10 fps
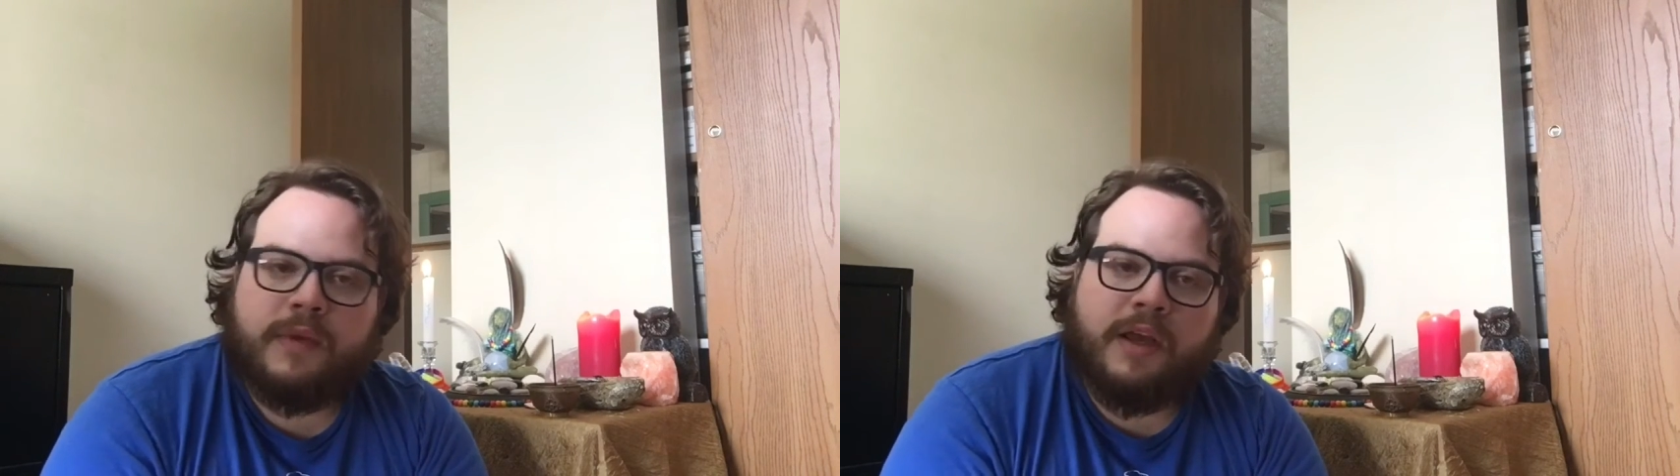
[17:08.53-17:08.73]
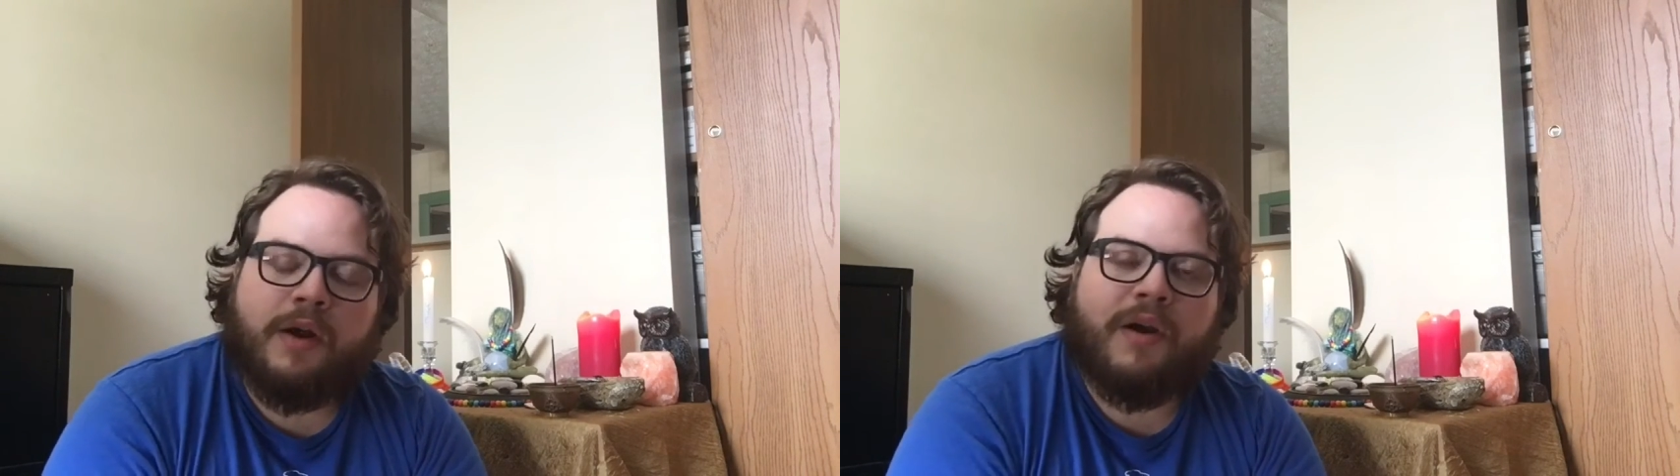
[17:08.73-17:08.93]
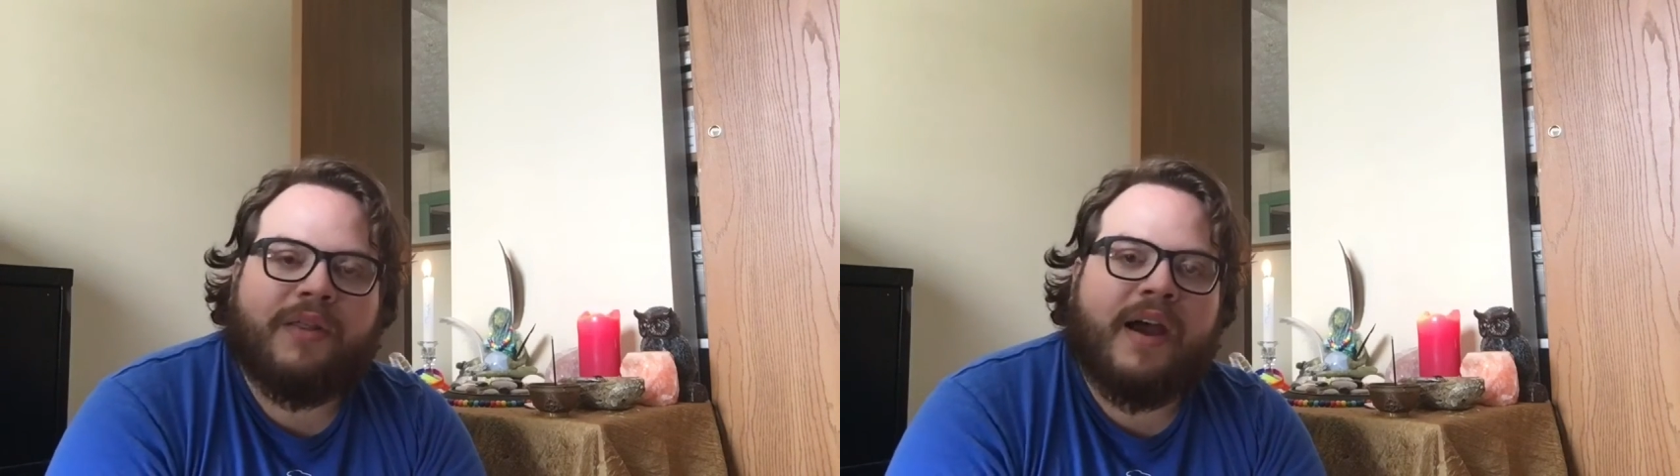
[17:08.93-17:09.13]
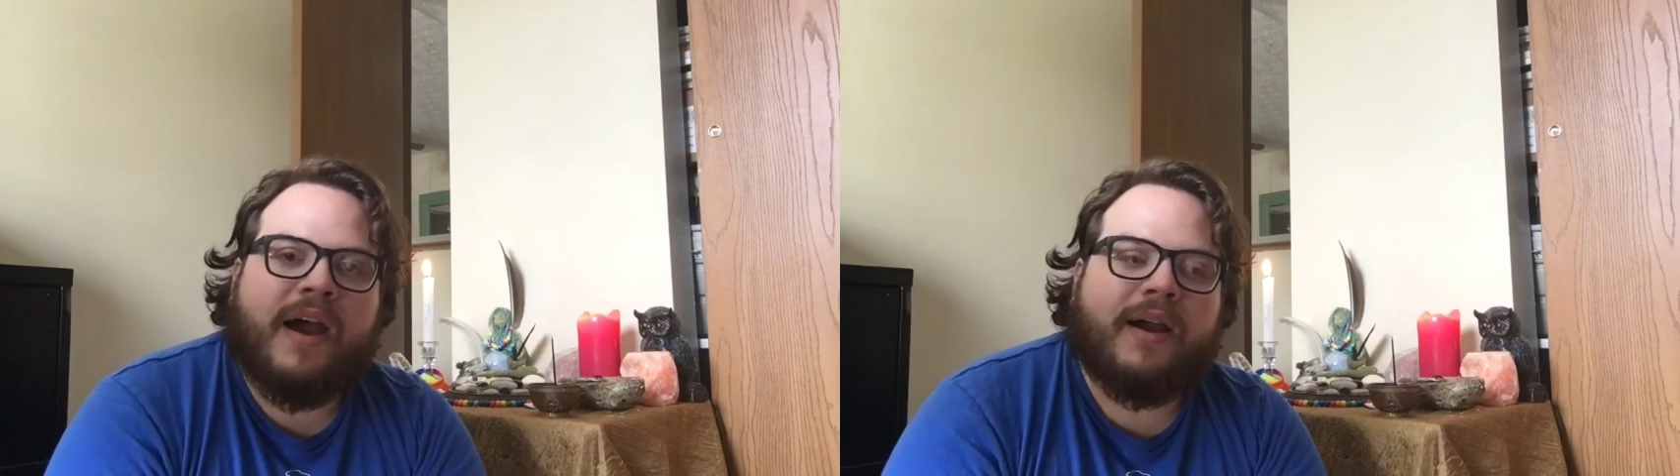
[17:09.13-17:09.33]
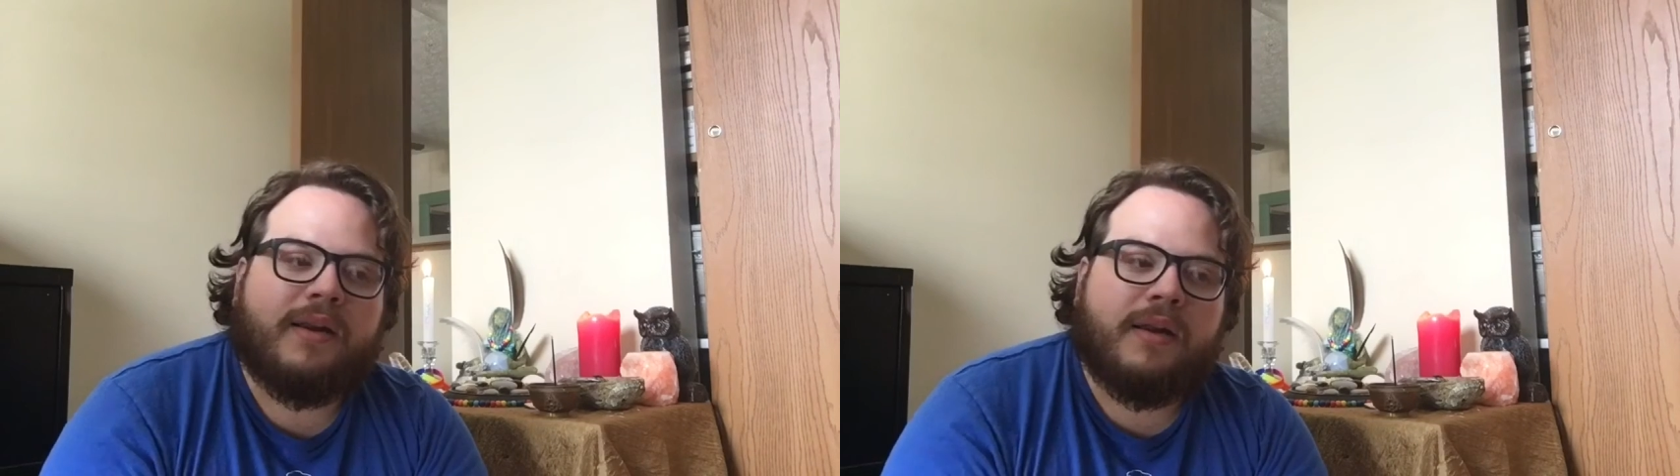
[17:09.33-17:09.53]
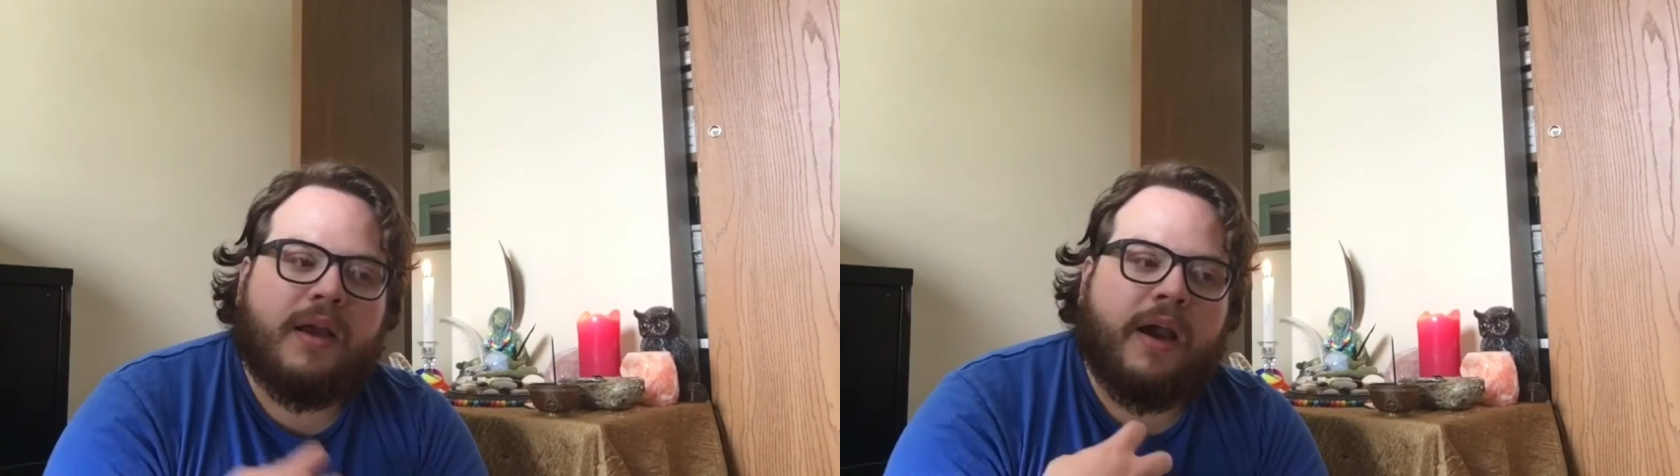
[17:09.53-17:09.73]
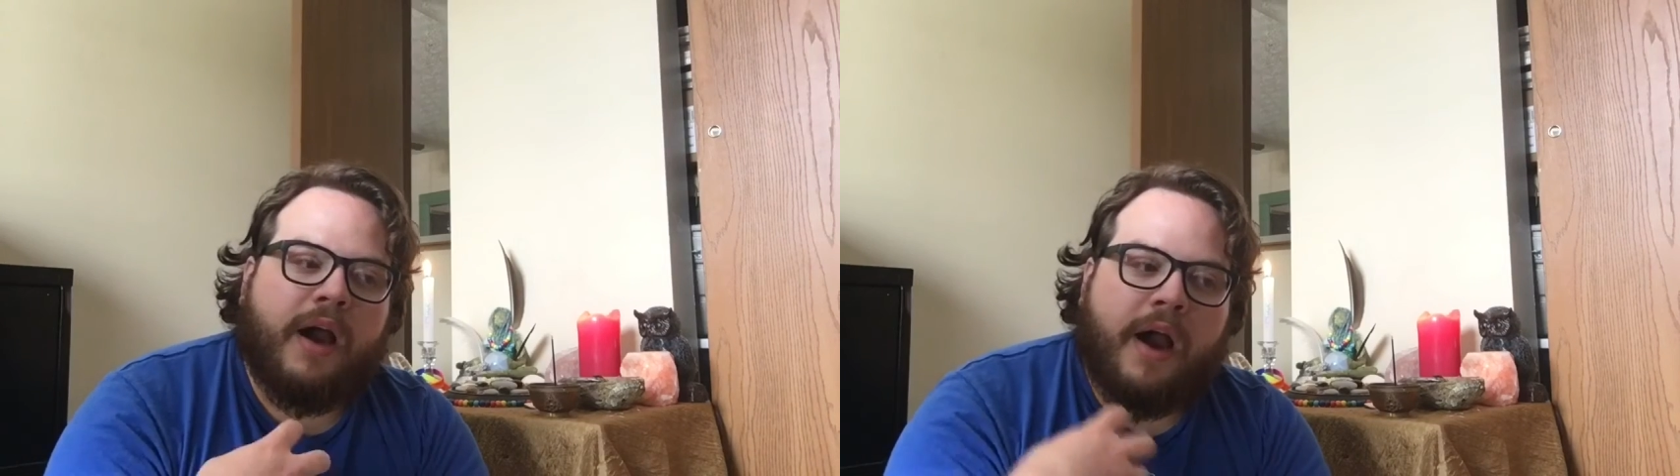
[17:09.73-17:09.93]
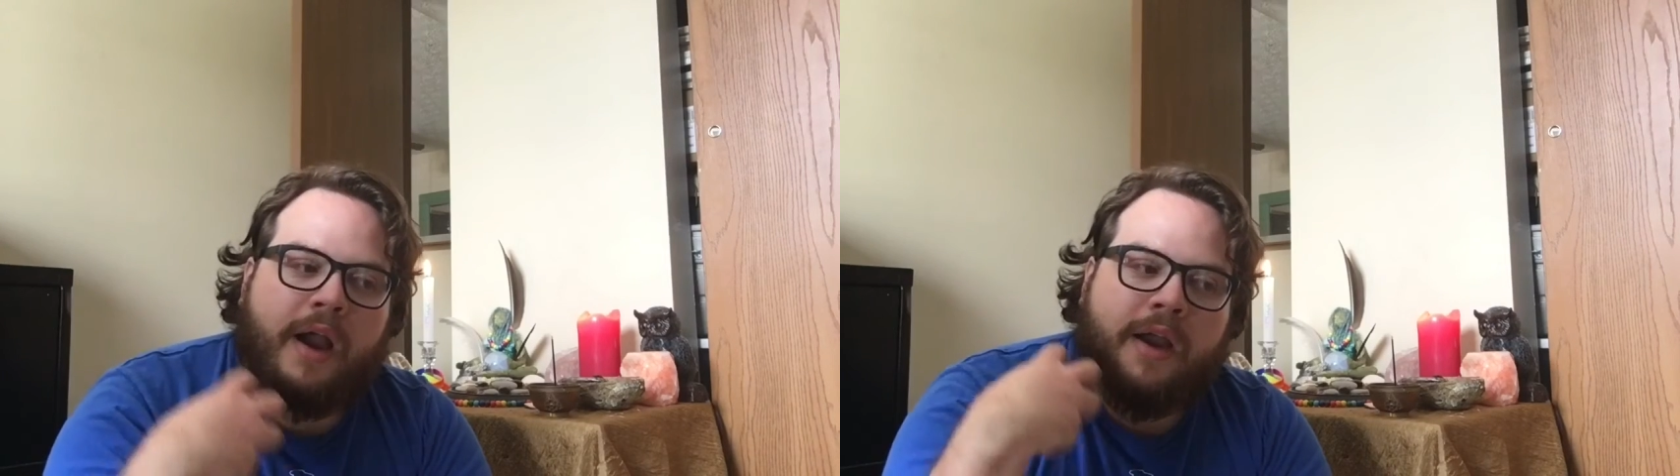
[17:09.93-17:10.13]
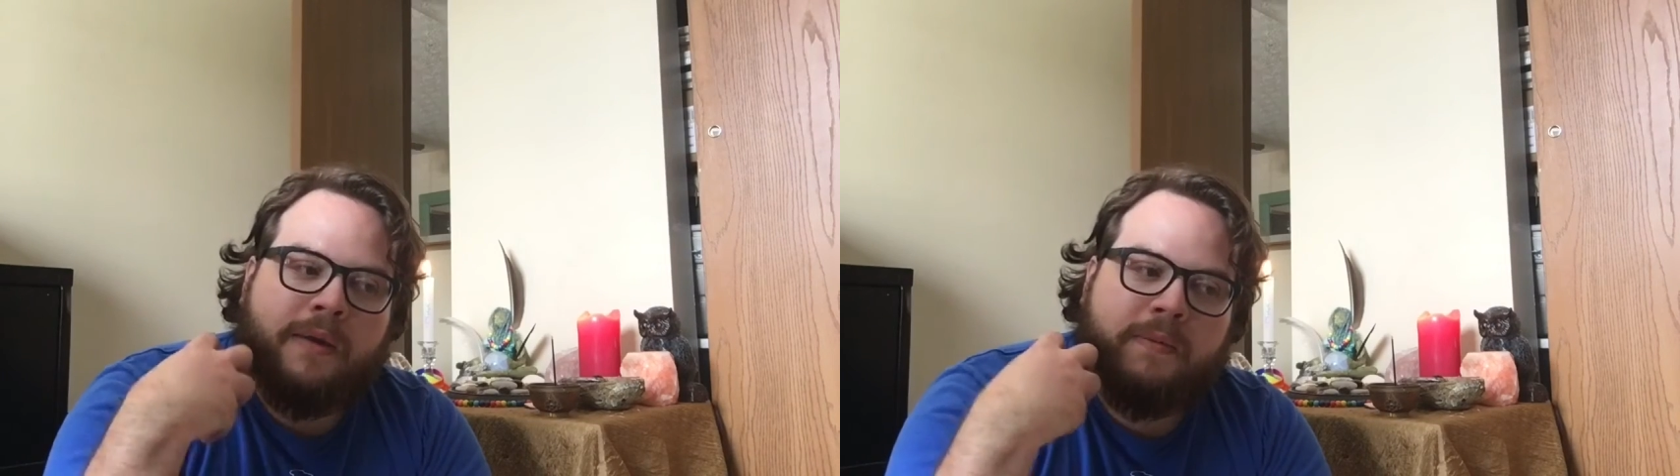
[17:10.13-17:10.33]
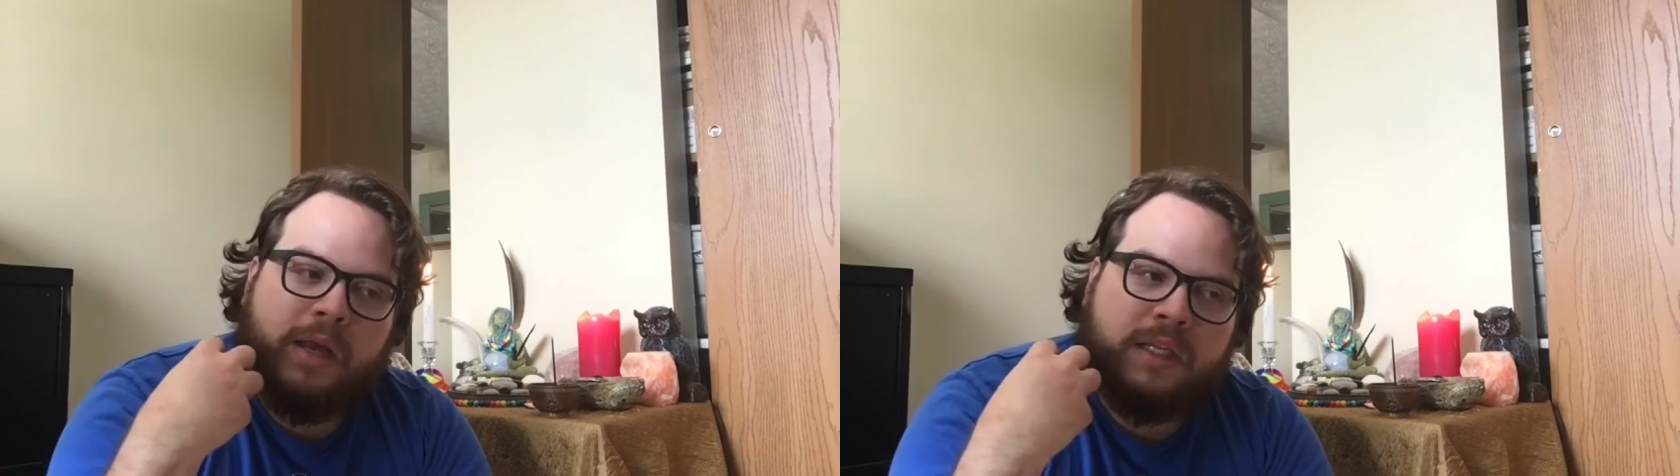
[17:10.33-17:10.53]
and all that.
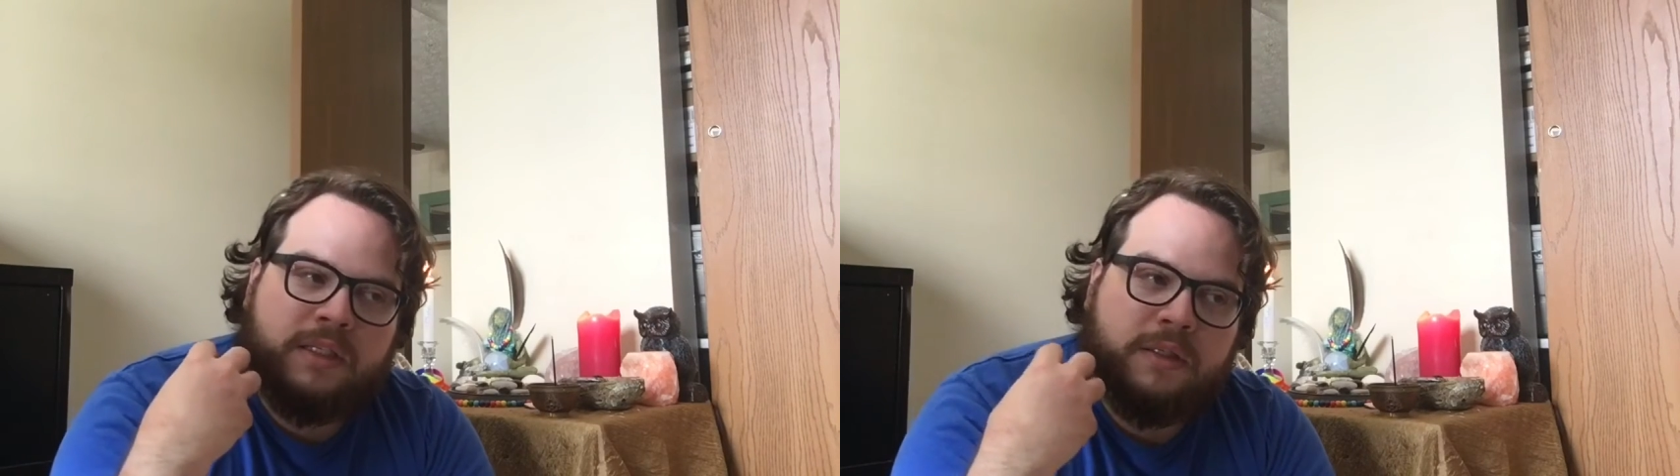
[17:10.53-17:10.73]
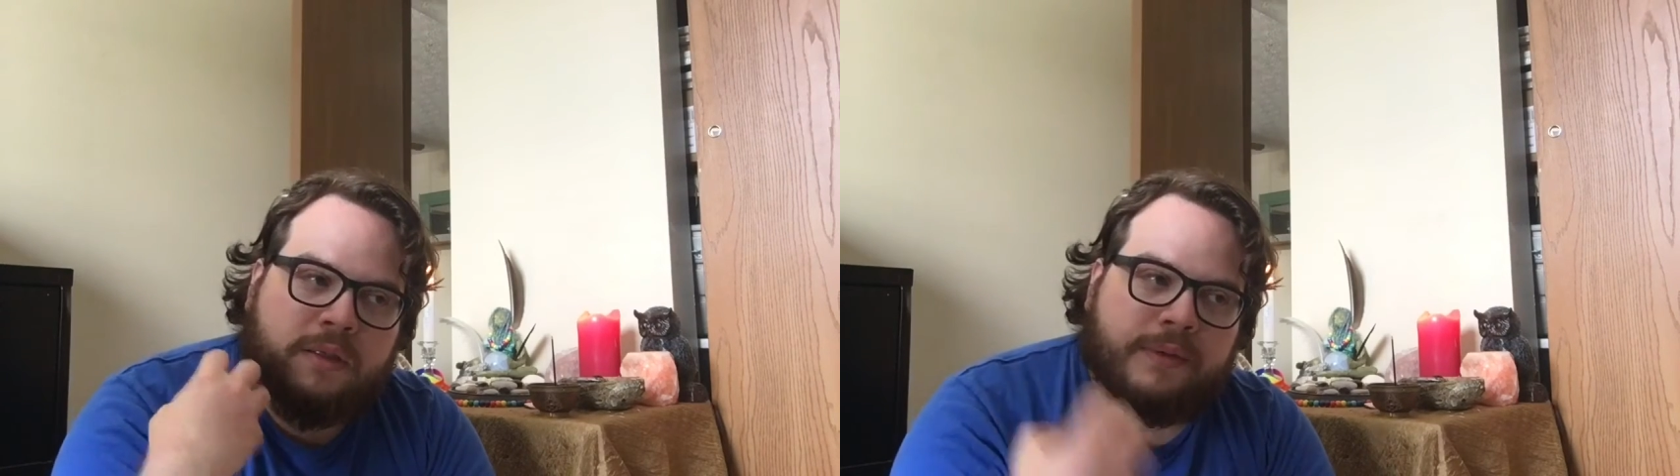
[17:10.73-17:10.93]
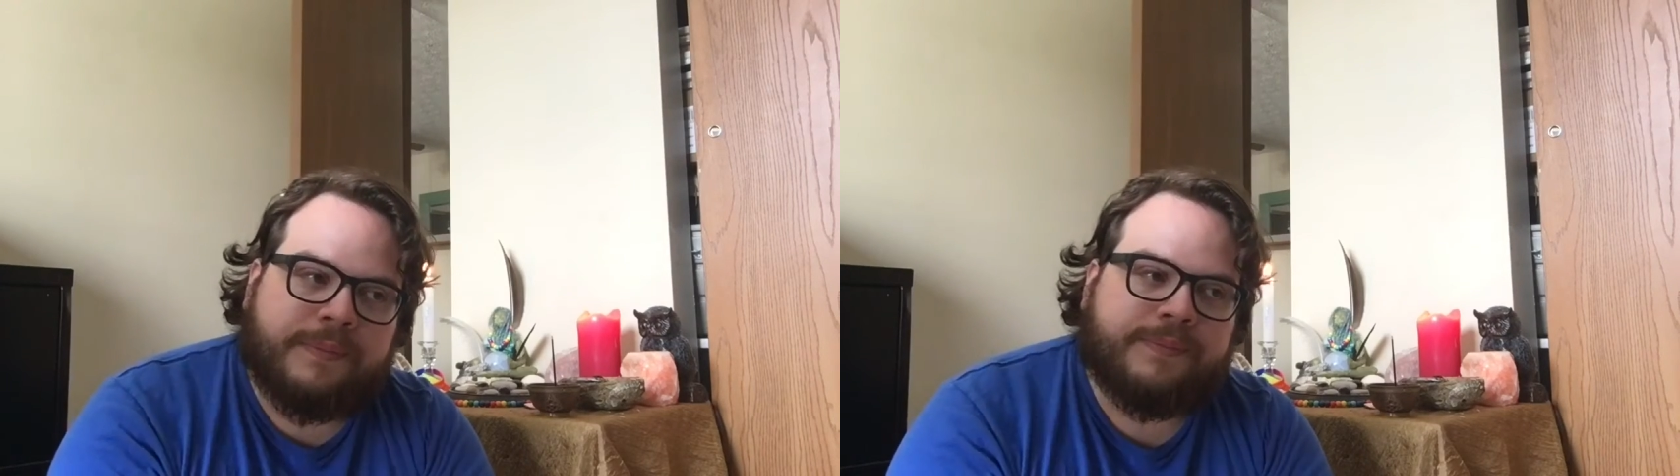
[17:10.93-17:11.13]
It's